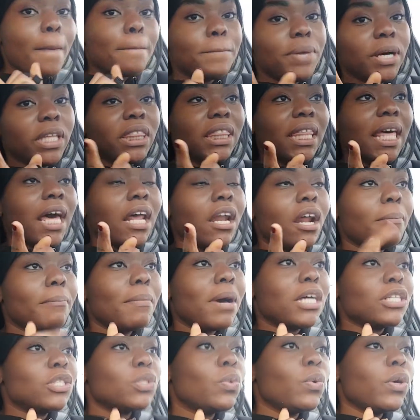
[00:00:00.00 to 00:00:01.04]
Put that on
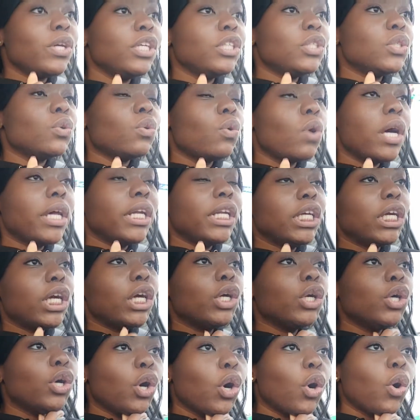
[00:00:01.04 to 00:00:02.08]
my Twitter. 2020
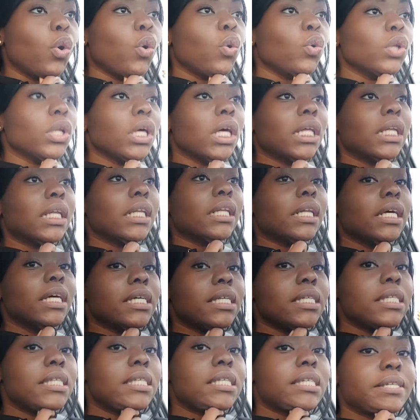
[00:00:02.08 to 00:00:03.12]
goal
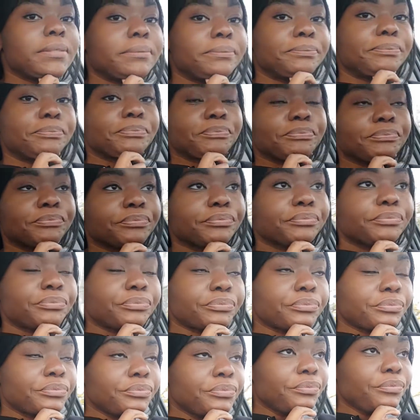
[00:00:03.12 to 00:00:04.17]
list.
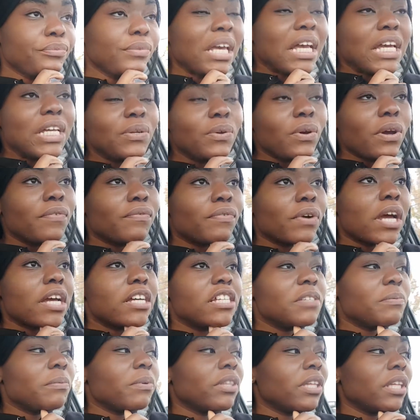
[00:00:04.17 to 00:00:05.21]
I do have
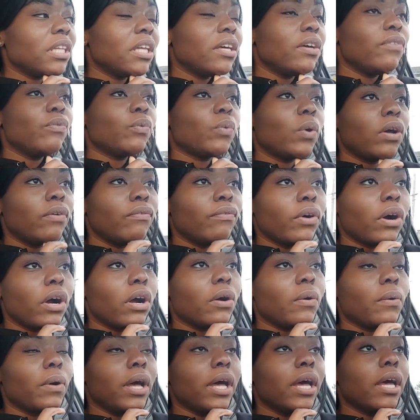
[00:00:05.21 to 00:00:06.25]
friends, but they live quite far
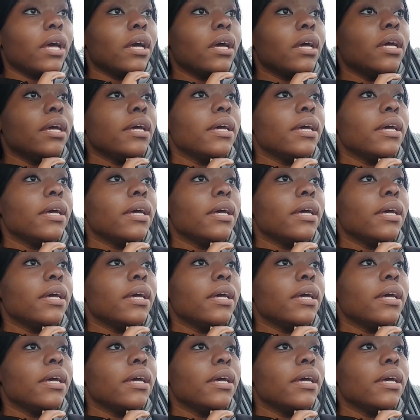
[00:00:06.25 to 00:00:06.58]
away.